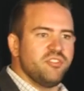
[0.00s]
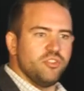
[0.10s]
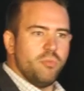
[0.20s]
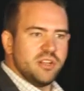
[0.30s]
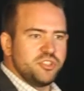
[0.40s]

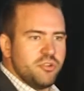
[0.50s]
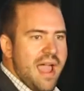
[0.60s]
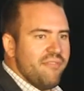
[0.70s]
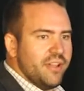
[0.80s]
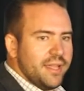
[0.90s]
so much
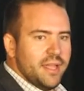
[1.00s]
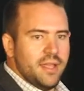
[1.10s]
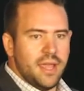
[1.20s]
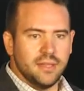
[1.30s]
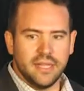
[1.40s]
traffic
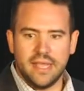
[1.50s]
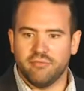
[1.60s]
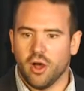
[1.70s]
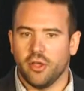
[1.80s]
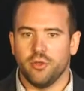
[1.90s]
and lead
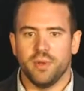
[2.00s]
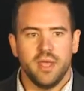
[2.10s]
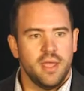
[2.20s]
volume